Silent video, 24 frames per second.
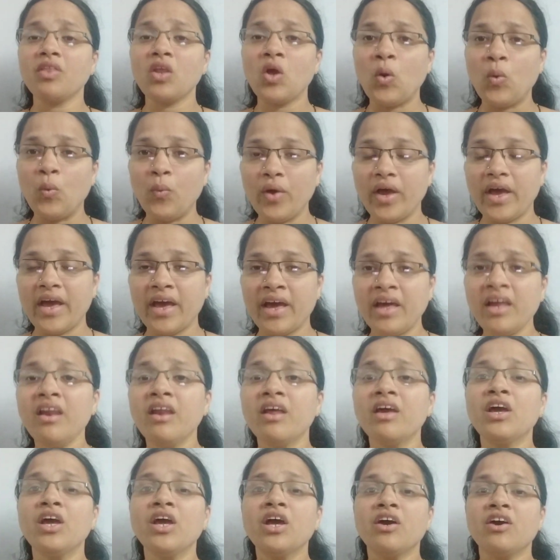Where
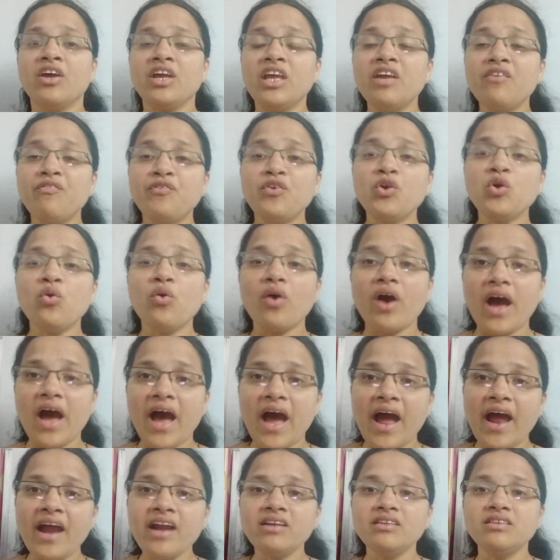if you
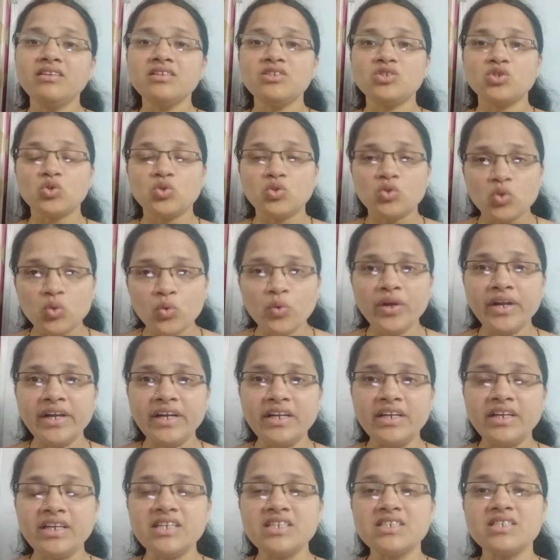add the two
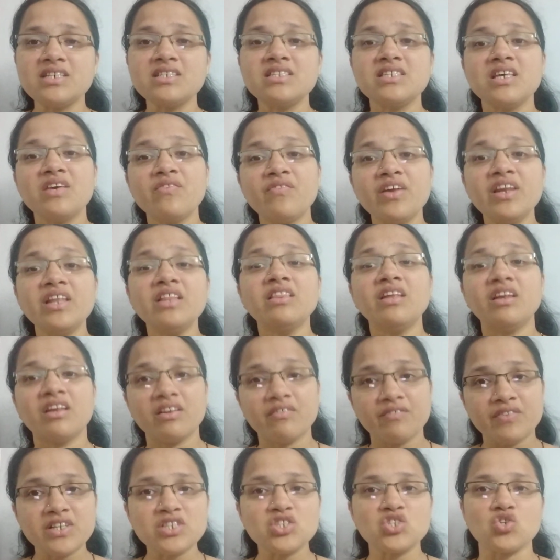integers even in the
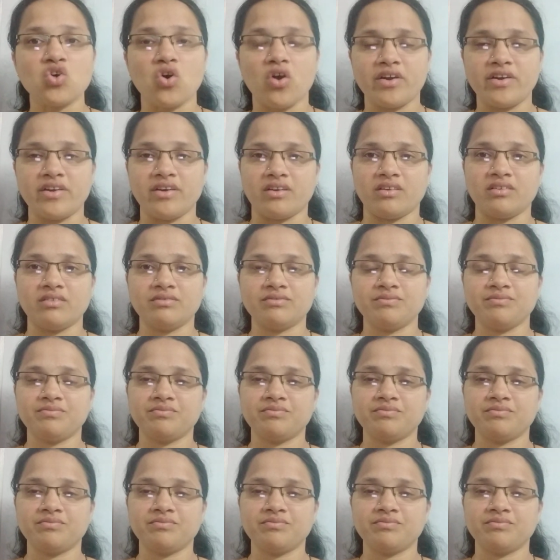reverse order,